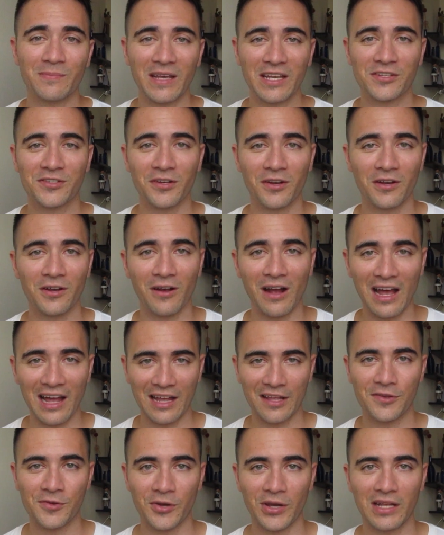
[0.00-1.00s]
make sure you're
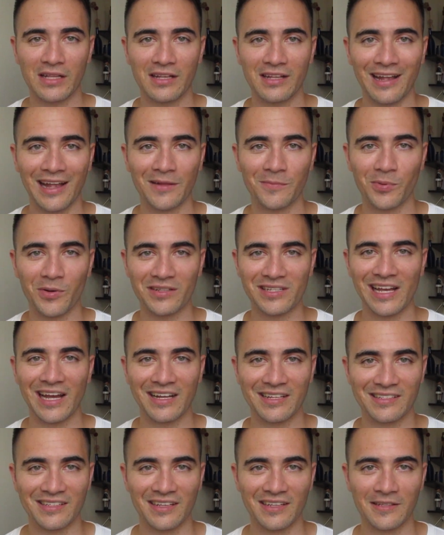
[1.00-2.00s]
hydrated and
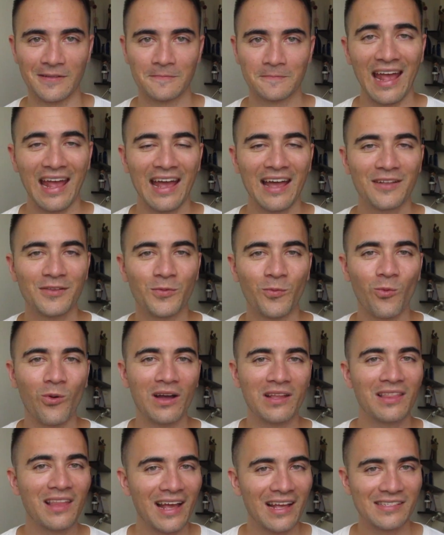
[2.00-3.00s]
protected. And
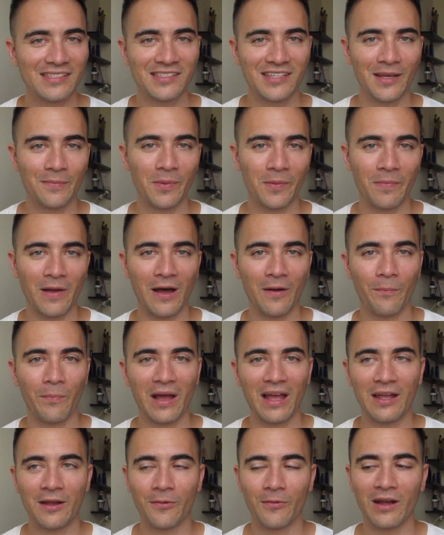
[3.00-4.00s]
one last tip about
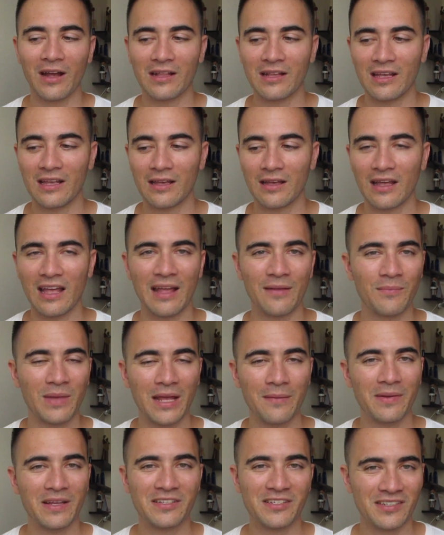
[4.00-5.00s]
bike riding, and
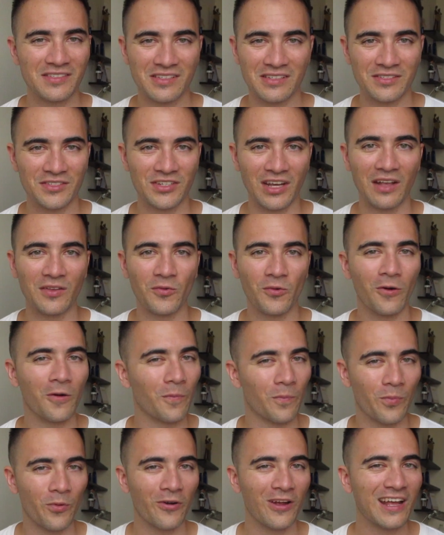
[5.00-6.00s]
maybe just in
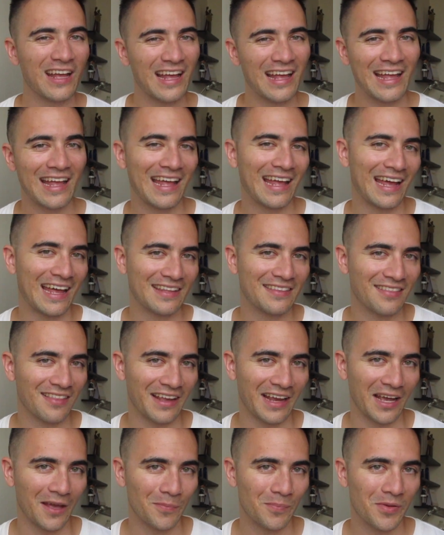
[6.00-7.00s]
general, bring a
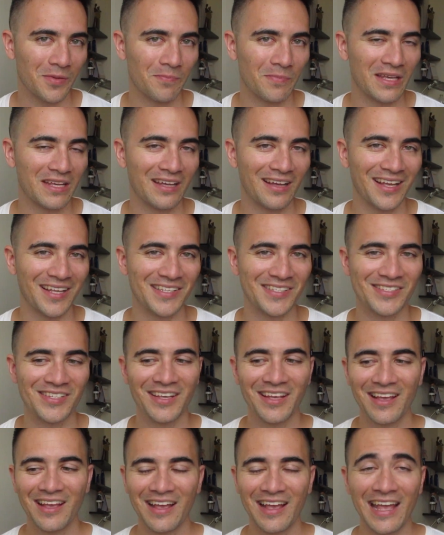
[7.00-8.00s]
headlamp,
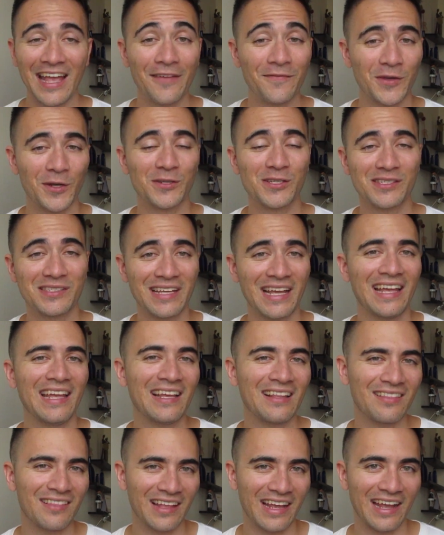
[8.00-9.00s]
because if you're
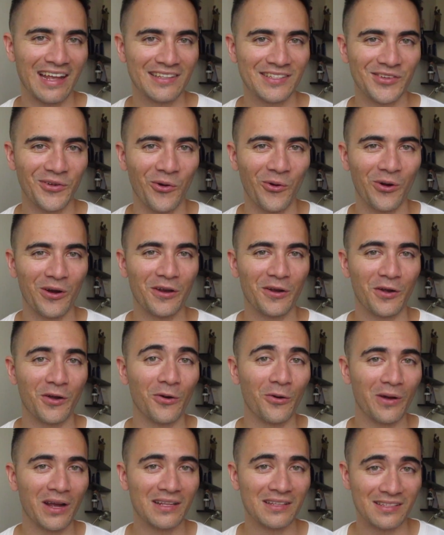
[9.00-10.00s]
staying late or you're
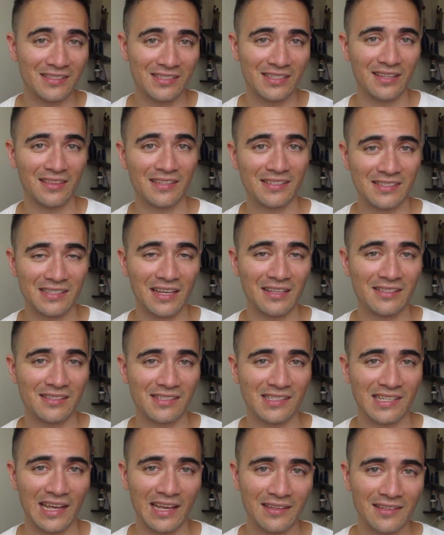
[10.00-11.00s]
going to see the
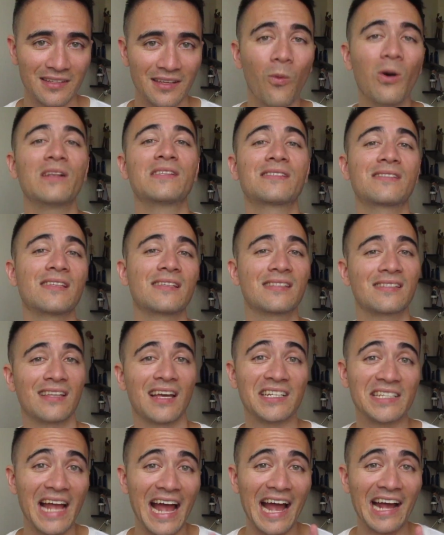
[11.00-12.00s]
sunset, once the
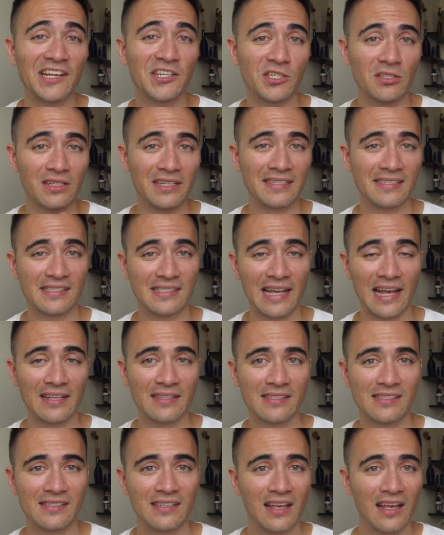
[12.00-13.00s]
sun actually
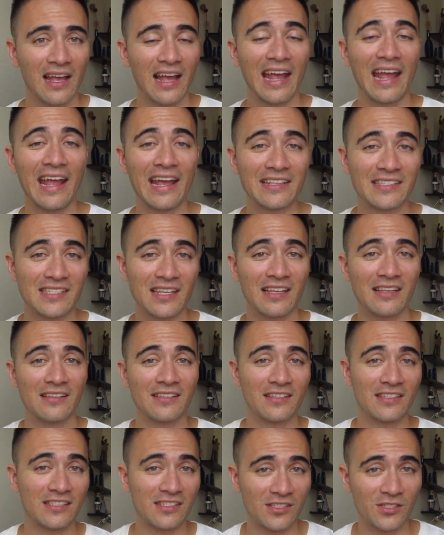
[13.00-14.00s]
sets, it's
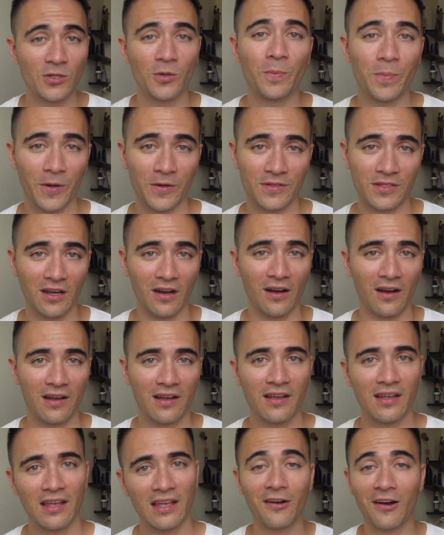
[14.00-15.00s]
super
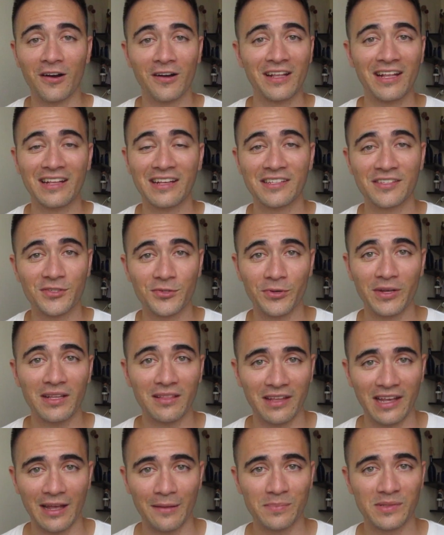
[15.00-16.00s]
dark. There aren't any
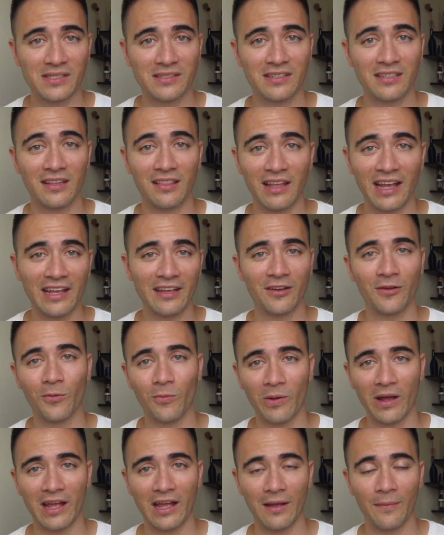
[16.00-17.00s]
street lamps to light your
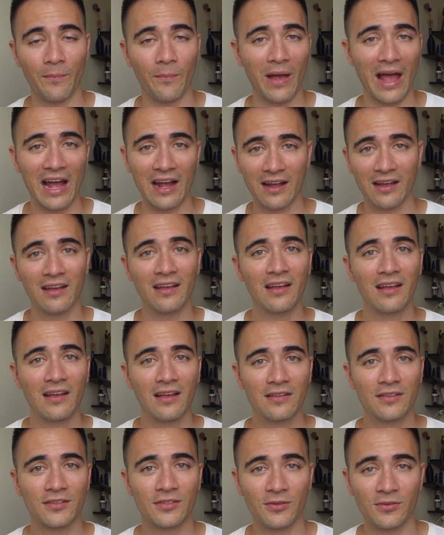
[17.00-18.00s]
way back
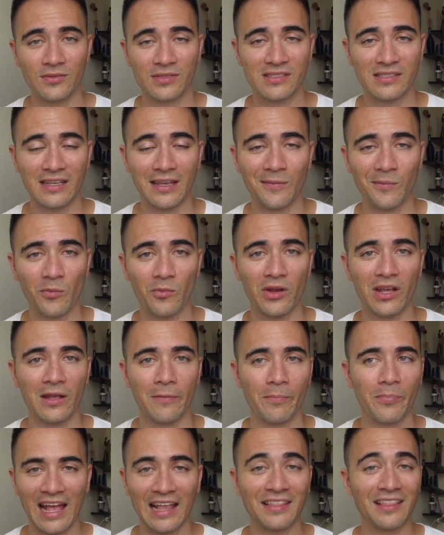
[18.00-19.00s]
to Siem
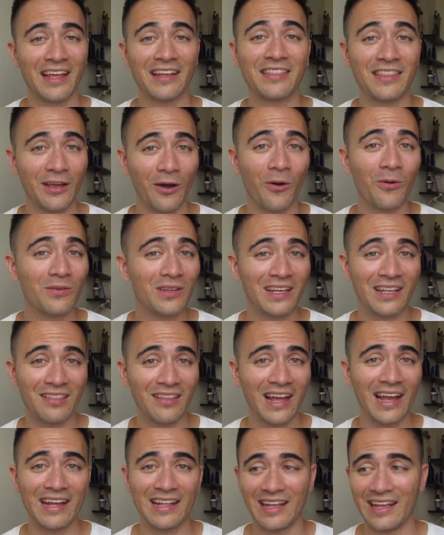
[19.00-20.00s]
Reap. And like the only
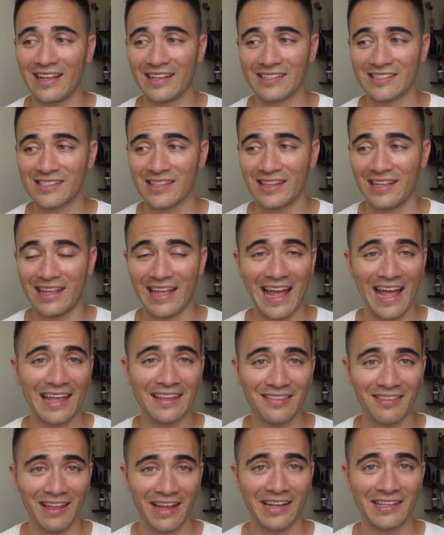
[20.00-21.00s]
light is the
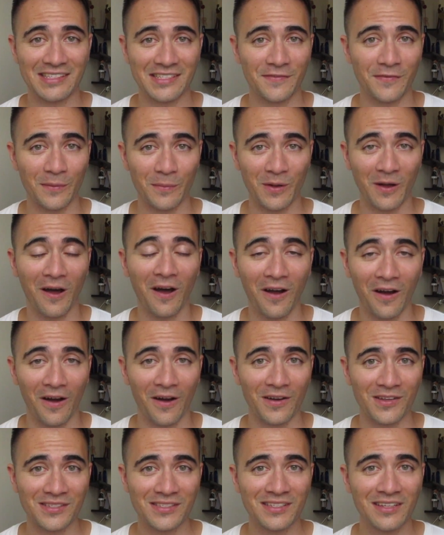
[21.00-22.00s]
headlights from
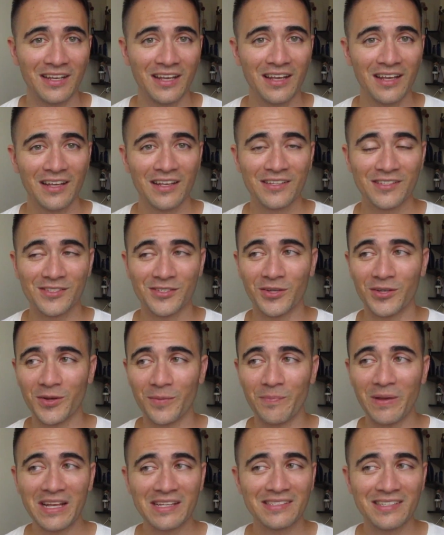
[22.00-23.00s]
cars. So
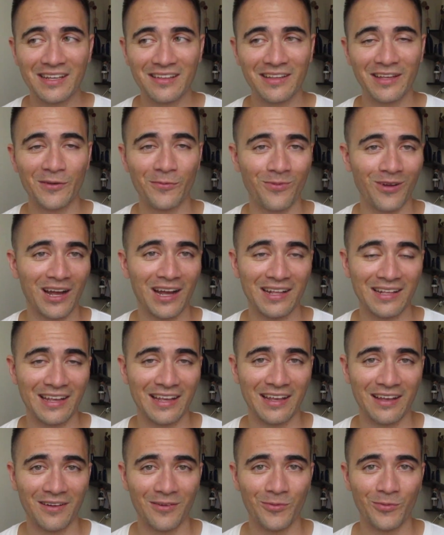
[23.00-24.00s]
you're basically
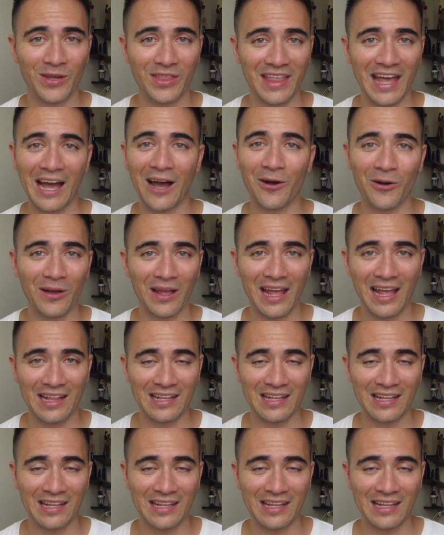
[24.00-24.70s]
riding without